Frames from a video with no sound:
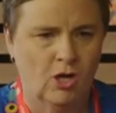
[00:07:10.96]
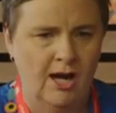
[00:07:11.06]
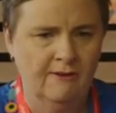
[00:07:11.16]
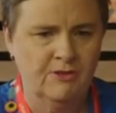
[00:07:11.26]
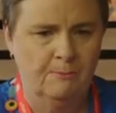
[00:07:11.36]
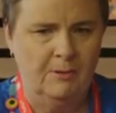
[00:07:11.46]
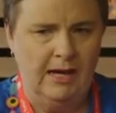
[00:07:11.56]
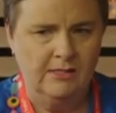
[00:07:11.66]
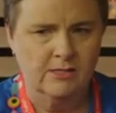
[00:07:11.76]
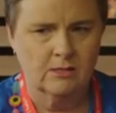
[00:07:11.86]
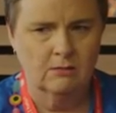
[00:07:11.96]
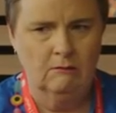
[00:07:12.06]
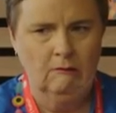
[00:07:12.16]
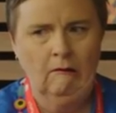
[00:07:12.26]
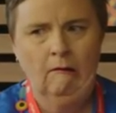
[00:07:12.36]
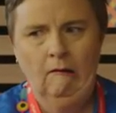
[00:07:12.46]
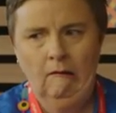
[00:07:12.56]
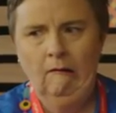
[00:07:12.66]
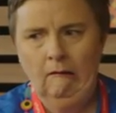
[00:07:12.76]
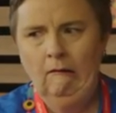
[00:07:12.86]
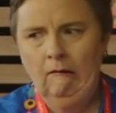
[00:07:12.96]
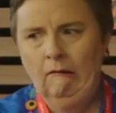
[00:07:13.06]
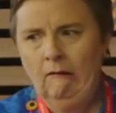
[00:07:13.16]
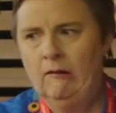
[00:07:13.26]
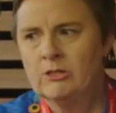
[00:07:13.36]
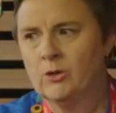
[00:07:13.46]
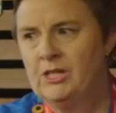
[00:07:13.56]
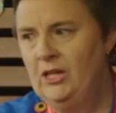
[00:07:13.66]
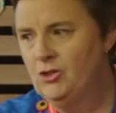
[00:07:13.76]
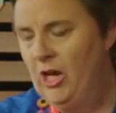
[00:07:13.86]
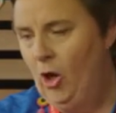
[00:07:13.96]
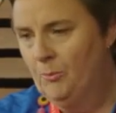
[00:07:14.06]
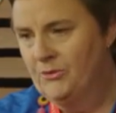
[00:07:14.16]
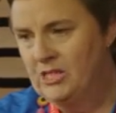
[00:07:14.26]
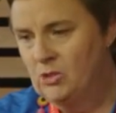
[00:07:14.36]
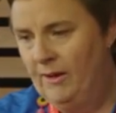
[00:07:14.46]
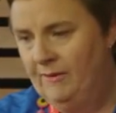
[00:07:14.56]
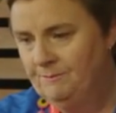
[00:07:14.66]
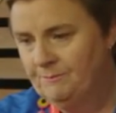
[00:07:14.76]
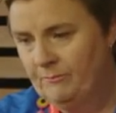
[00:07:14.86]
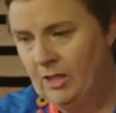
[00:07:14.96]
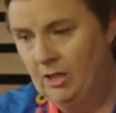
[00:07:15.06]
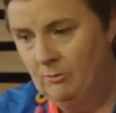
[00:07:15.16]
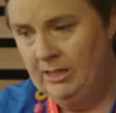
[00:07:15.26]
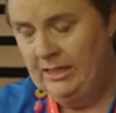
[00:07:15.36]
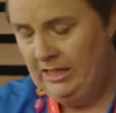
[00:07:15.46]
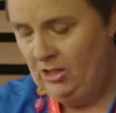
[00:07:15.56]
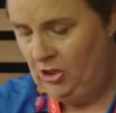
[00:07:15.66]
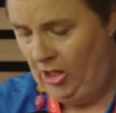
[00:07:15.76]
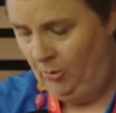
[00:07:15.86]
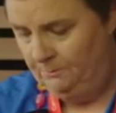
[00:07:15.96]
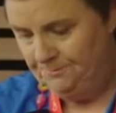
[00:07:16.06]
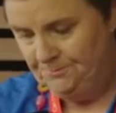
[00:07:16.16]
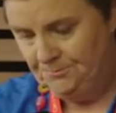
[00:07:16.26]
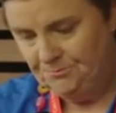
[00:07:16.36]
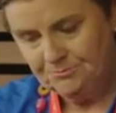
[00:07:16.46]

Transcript: Story times in public libraries are a fantastic way for children to get ready for school.